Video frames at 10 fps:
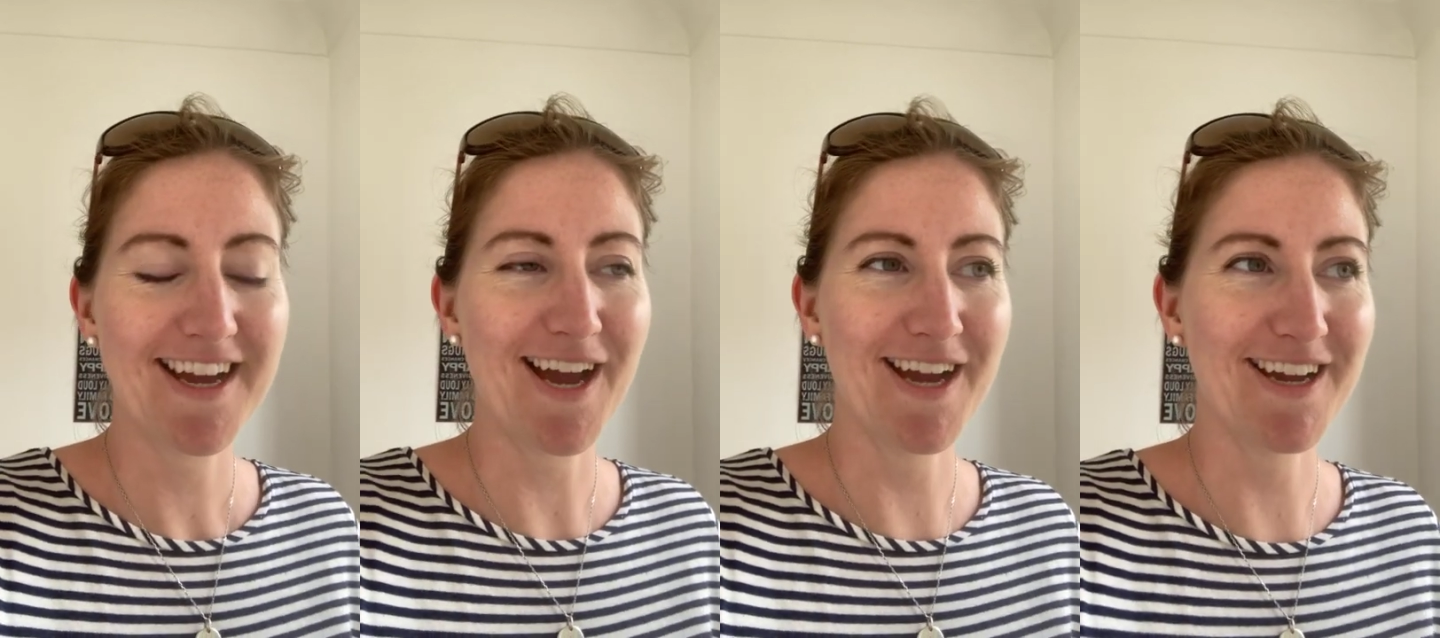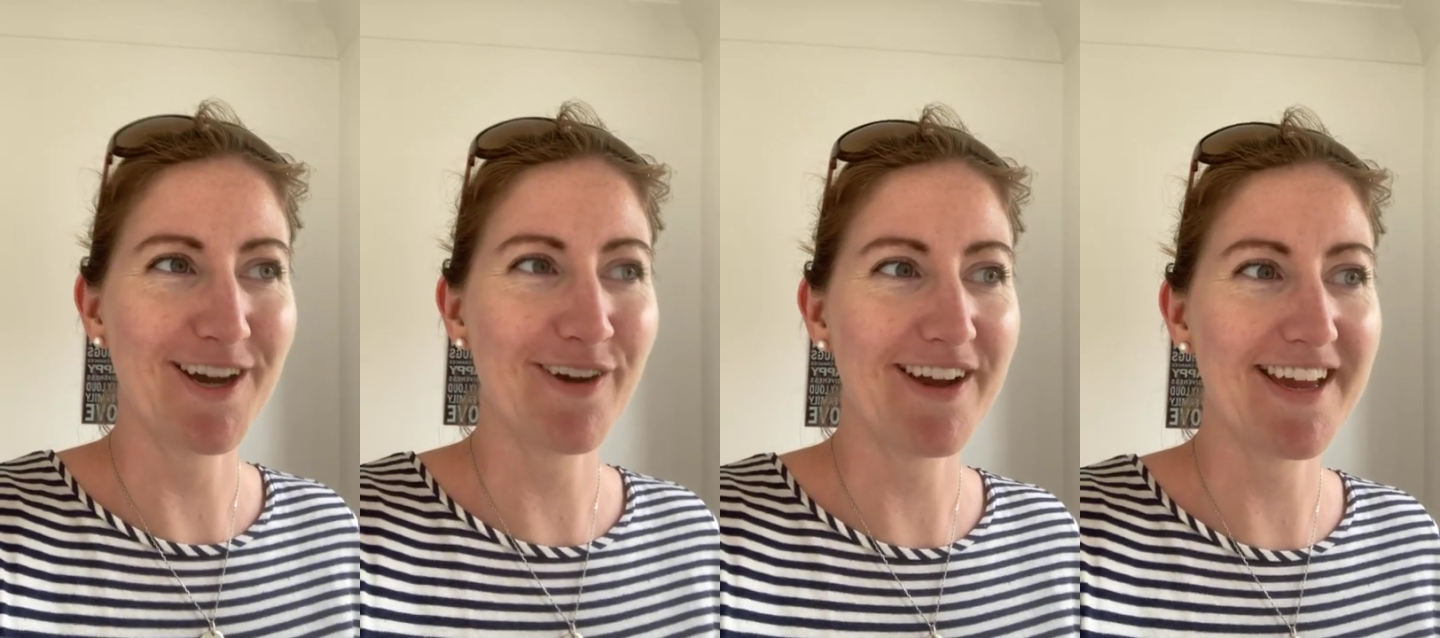
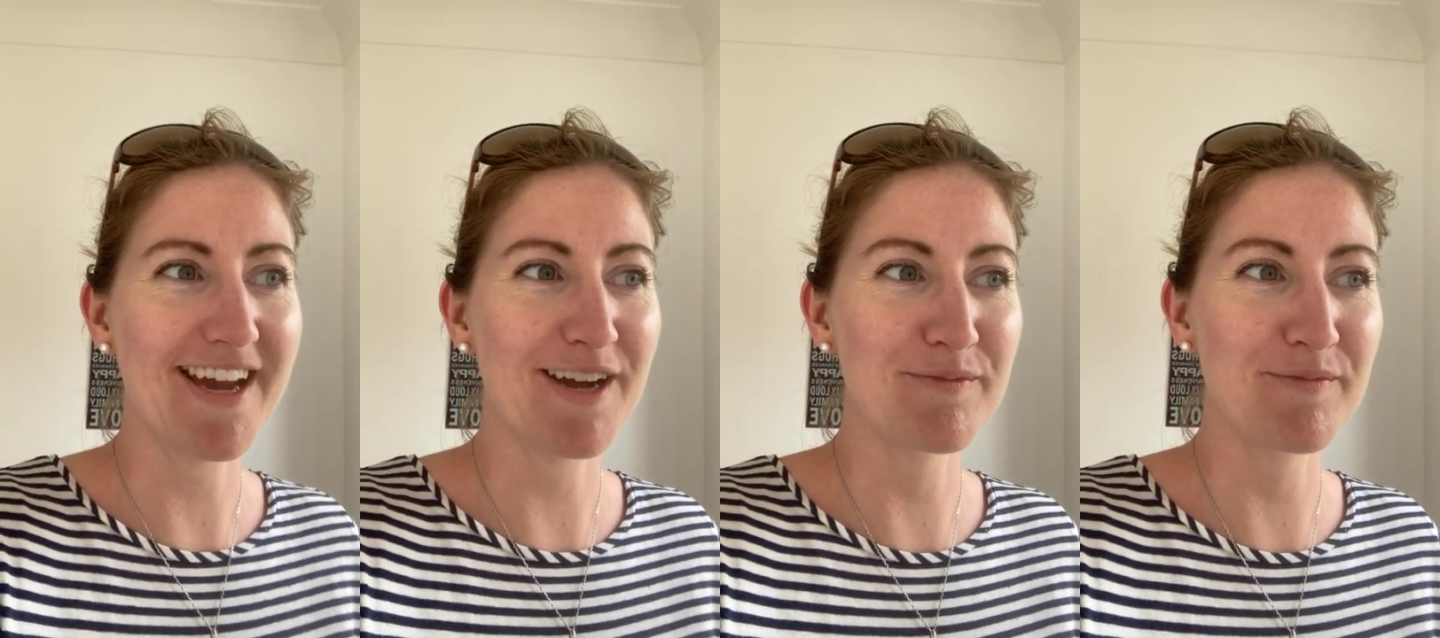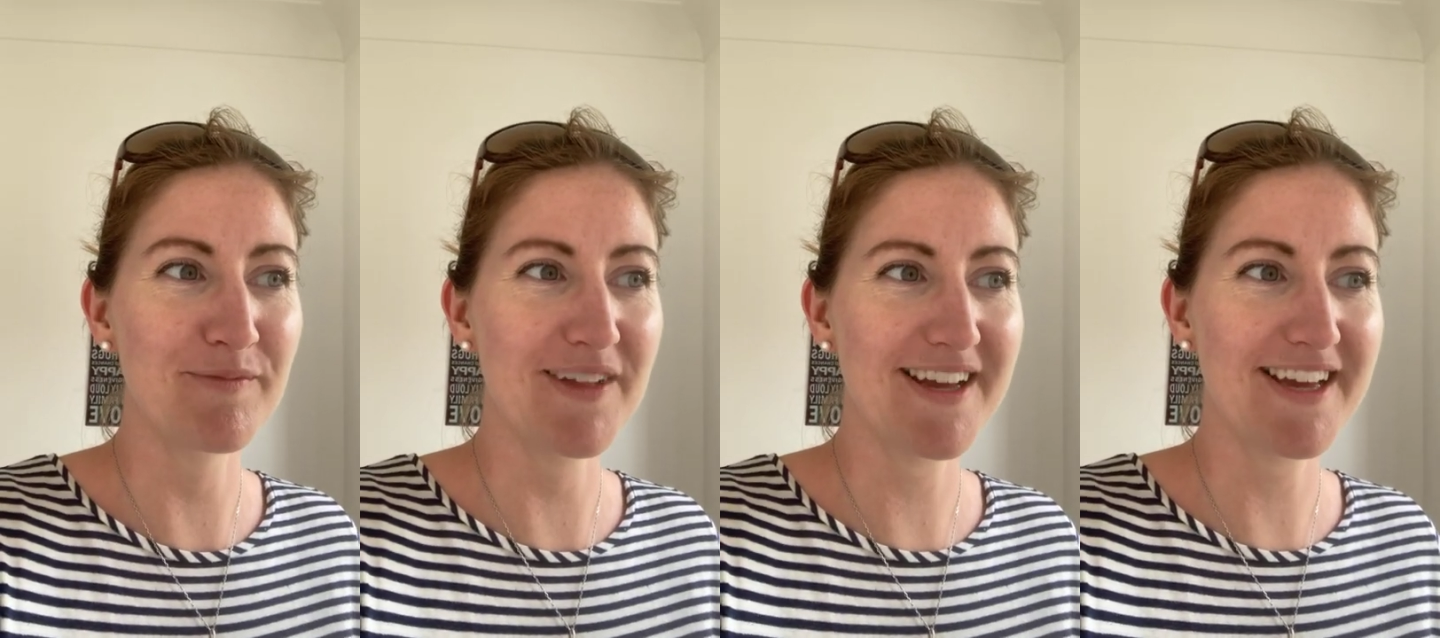I
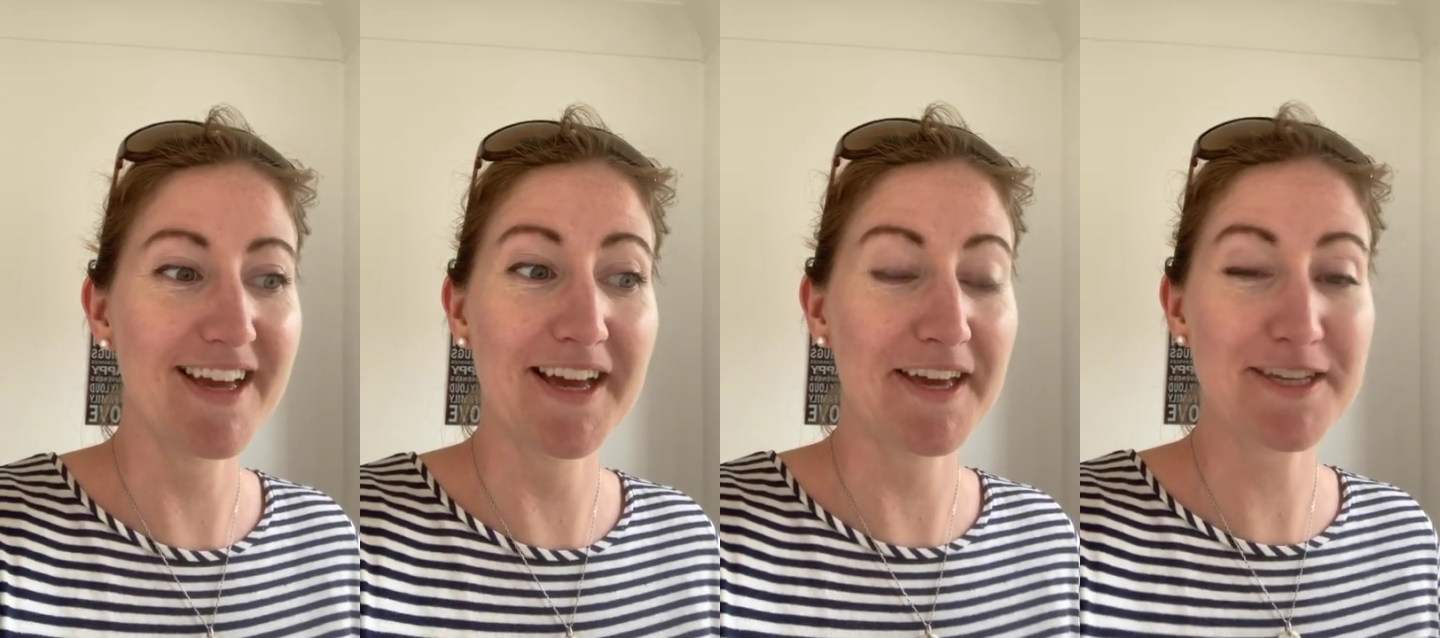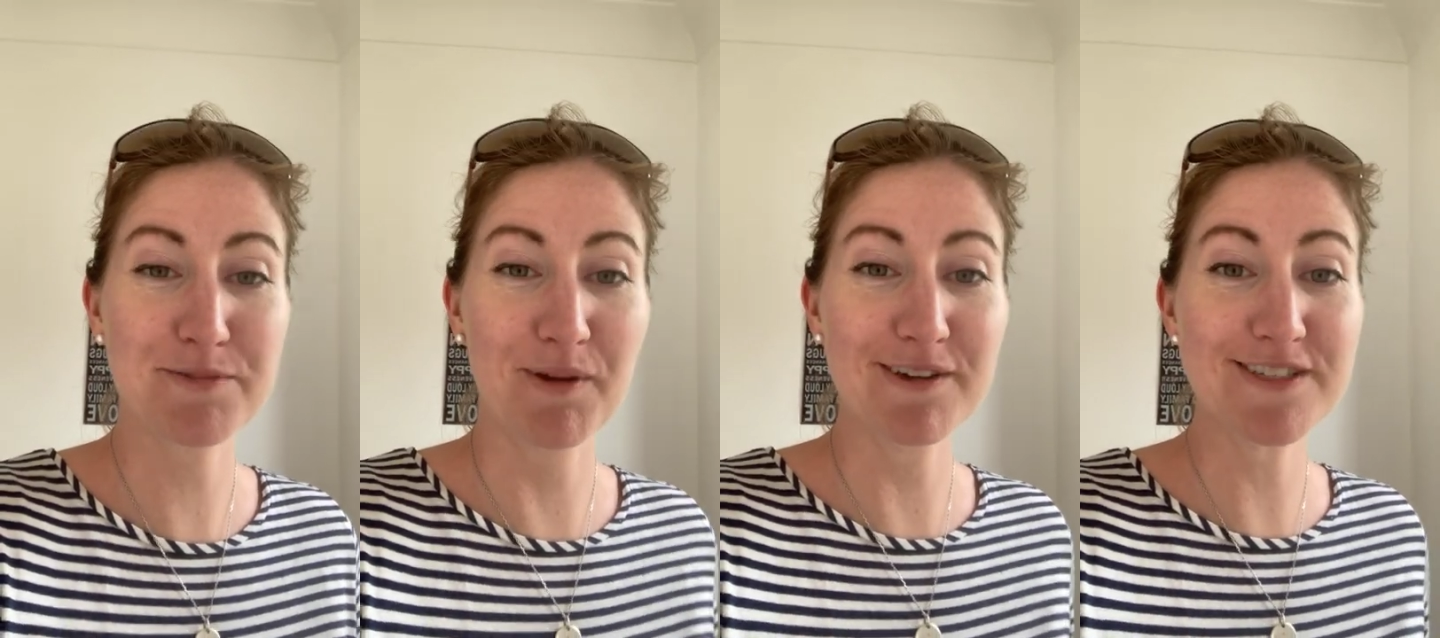am
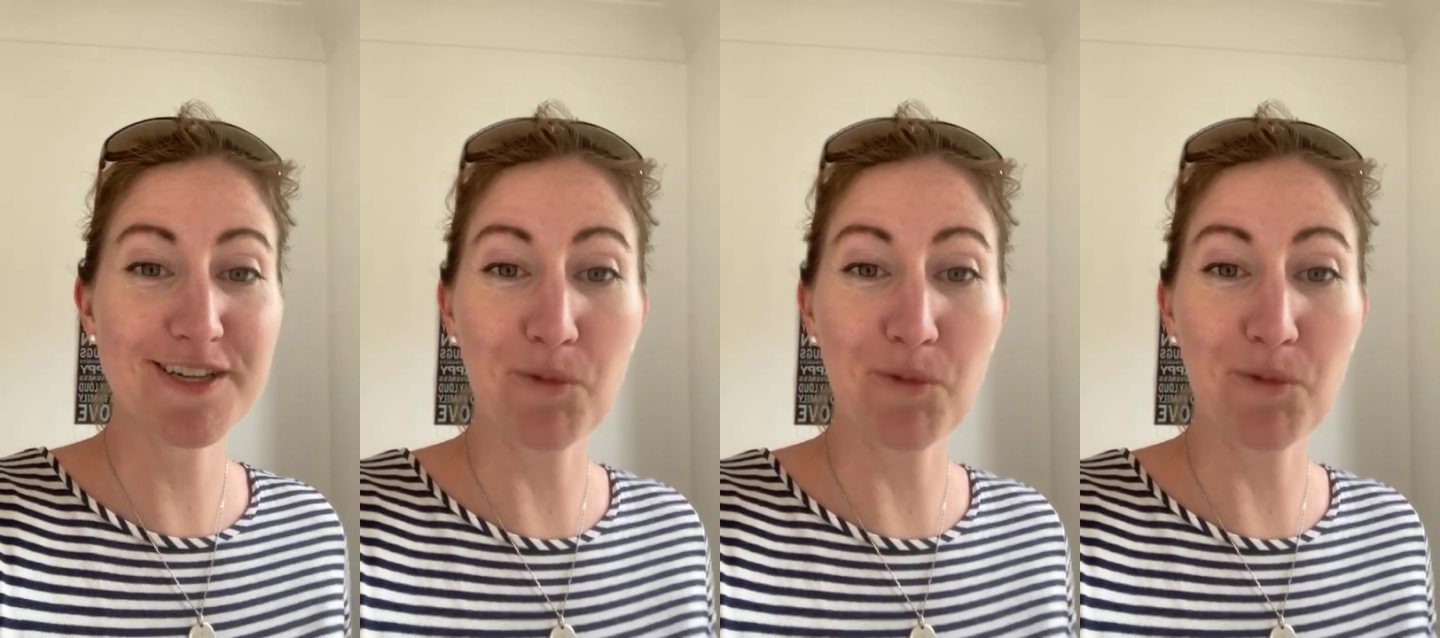experiencing